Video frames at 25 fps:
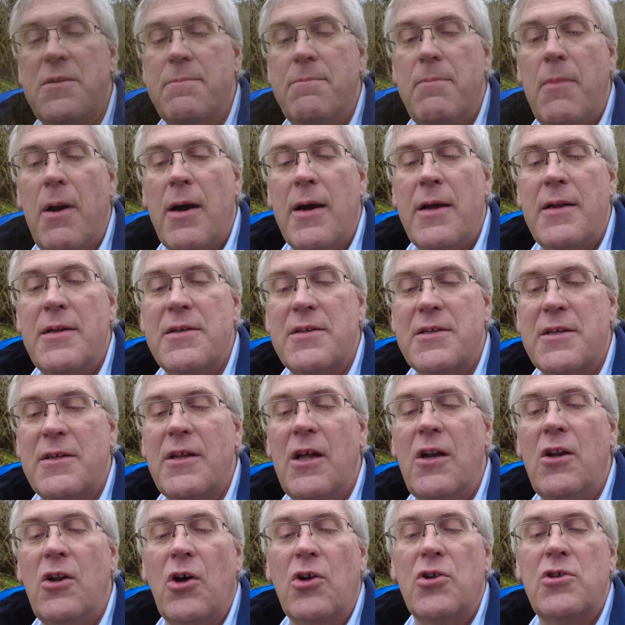mines and
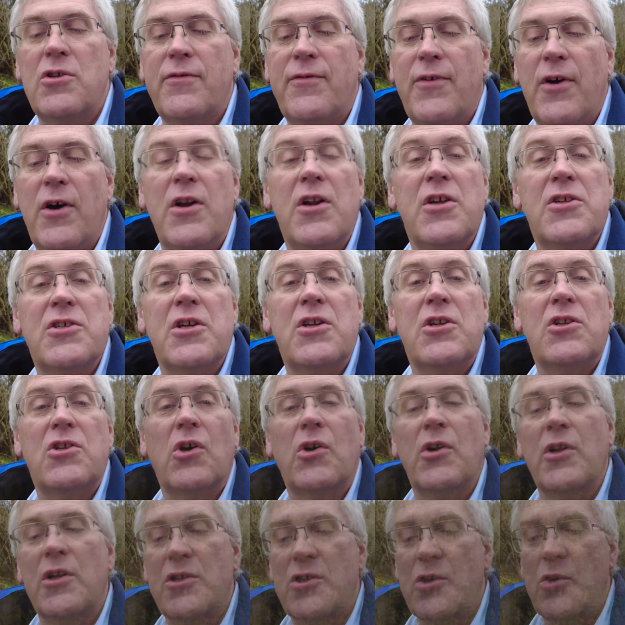the lodge furnace at
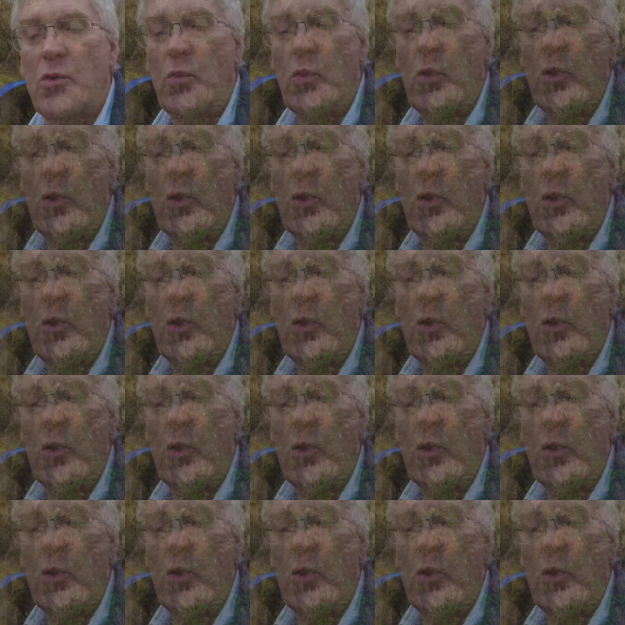Donington